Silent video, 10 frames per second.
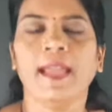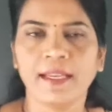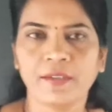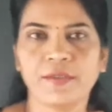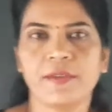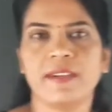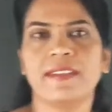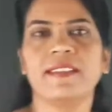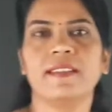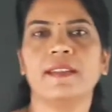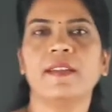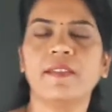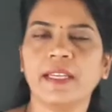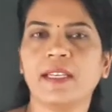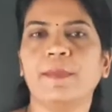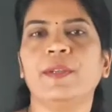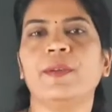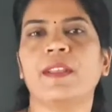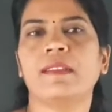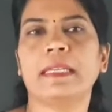Hello students, welcome in
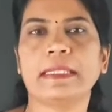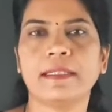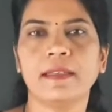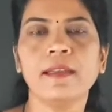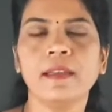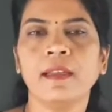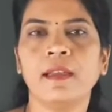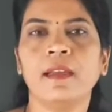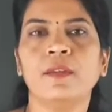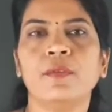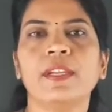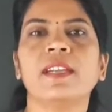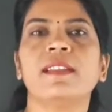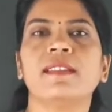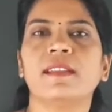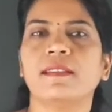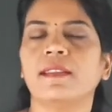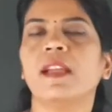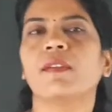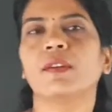today's lecture. We are
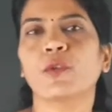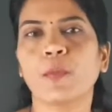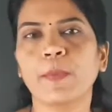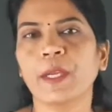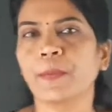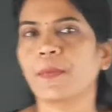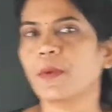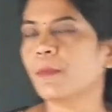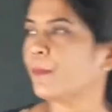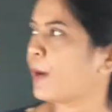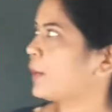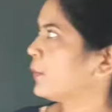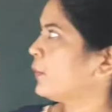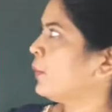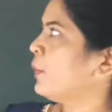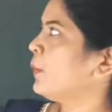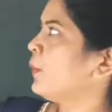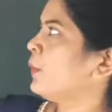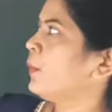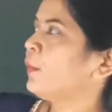discussing our topic from Bio
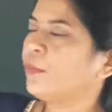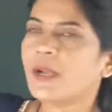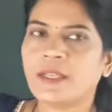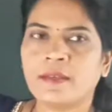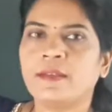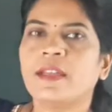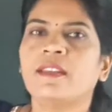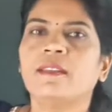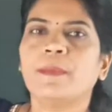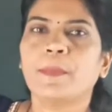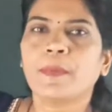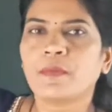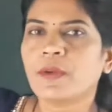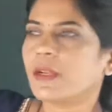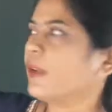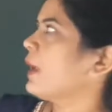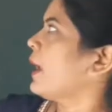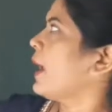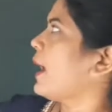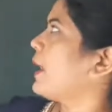1, that is paper 1,
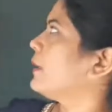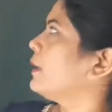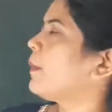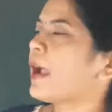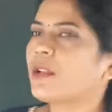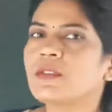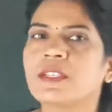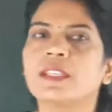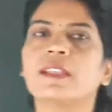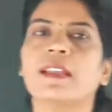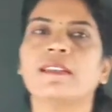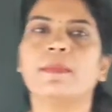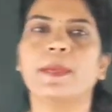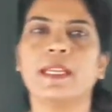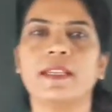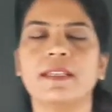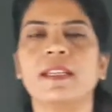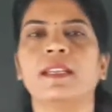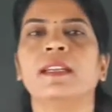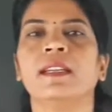and the biological
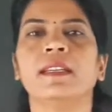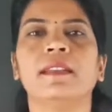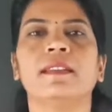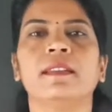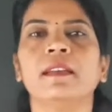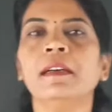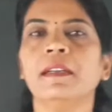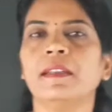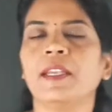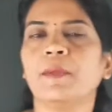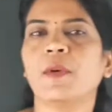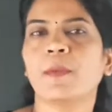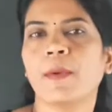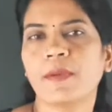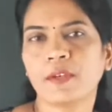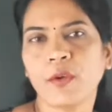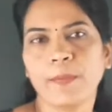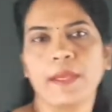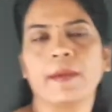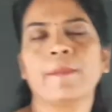classification is the name of our topic.